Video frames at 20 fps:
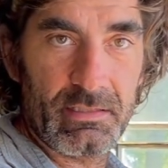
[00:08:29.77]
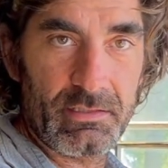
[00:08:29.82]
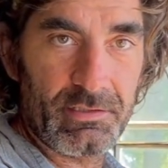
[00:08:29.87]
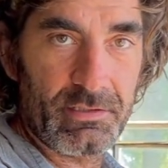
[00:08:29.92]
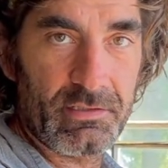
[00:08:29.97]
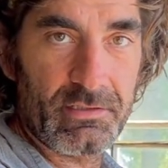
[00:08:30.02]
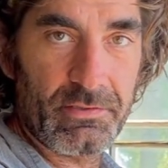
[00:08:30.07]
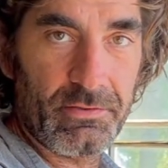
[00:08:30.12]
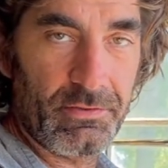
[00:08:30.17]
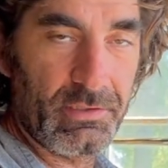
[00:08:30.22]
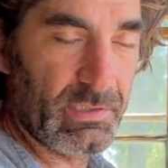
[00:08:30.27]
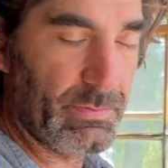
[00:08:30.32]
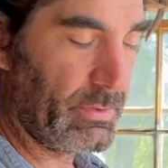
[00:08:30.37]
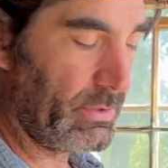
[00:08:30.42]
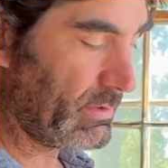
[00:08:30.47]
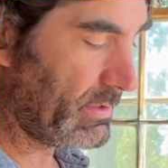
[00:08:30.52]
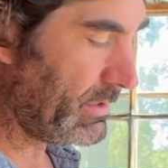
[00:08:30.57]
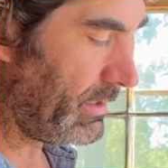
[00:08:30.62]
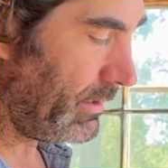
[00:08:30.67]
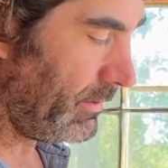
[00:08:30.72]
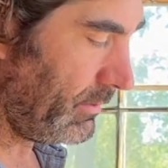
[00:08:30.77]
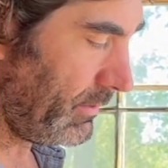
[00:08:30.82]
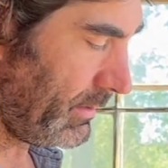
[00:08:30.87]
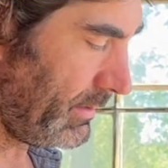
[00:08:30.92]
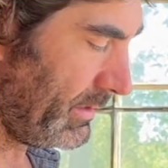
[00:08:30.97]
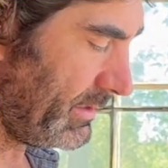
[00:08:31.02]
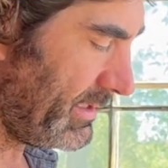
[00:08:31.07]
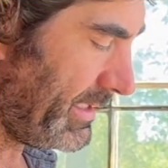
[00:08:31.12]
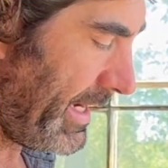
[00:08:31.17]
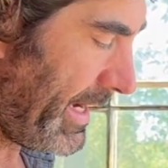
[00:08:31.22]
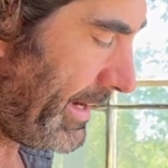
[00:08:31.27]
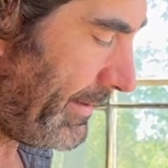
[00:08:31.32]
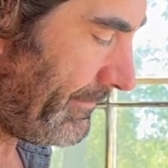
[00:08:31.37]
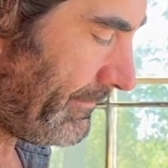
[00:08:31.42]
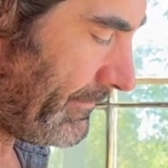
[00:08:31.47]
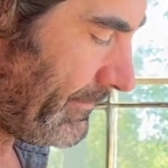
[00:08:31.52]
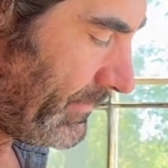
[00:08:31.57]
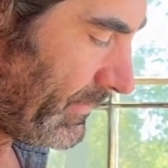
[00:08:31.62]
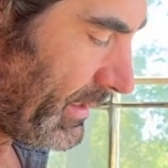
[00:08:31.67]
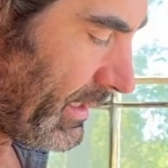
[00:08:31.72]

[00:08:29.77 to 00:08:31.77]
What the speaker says: It's just so these boats all look the same.